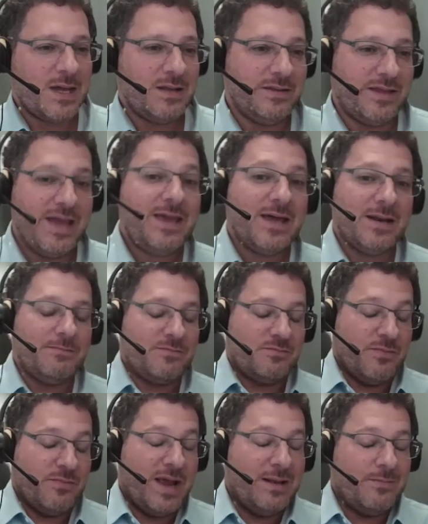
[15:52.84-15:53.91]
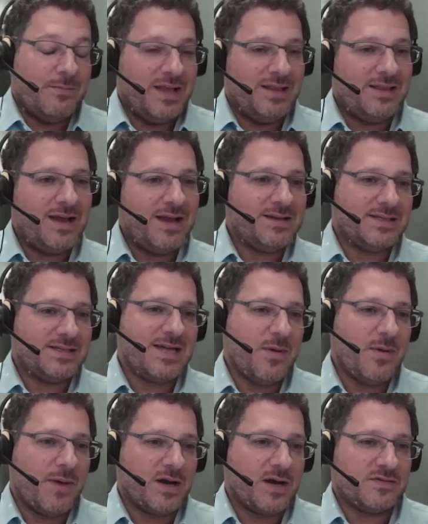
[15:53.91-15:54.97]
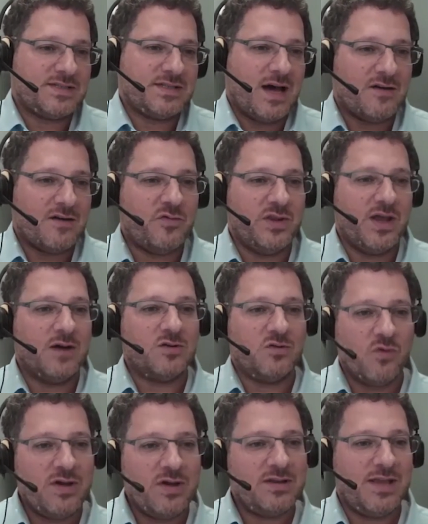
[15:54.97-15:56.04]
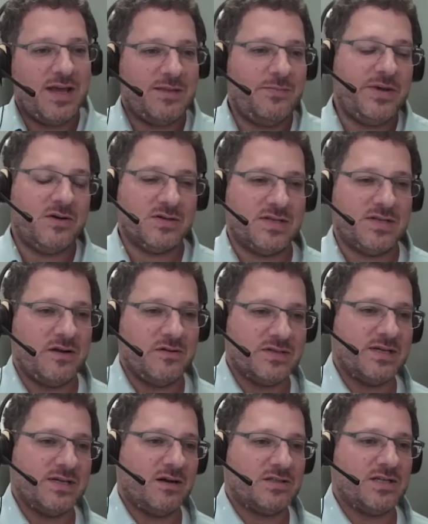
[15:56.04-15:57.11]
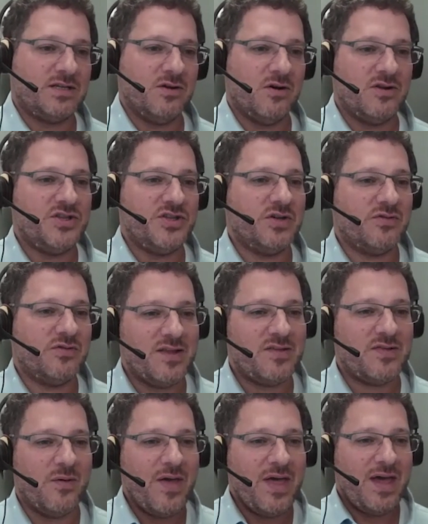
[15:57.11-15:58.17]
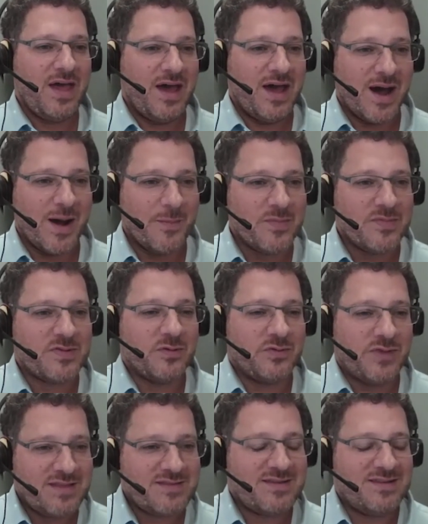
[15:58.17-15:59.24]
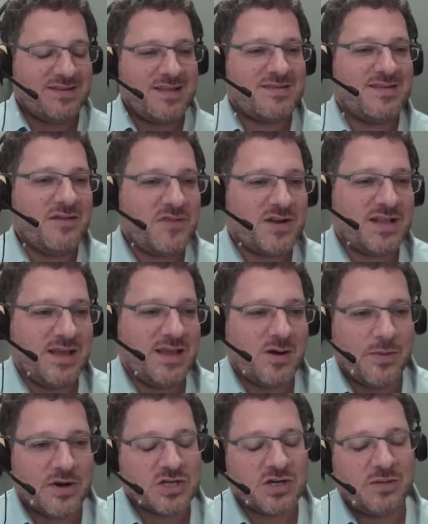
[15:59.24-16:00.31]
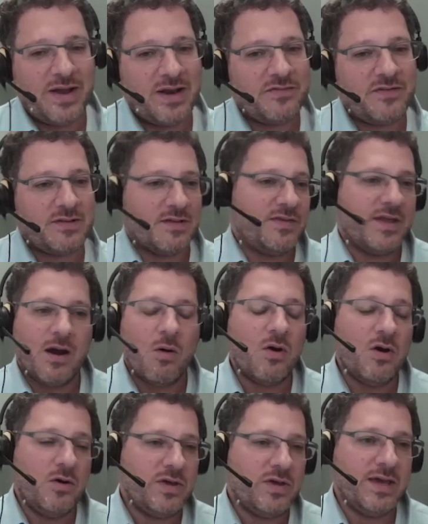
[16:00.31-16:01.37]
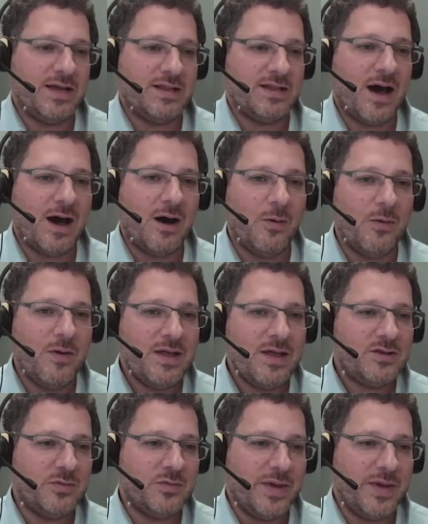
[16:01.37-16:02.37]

They can maintain the same amount of stuff without growing that because they're using our technology, right? So that's definitely a commercial benefit, and they're all looking at how to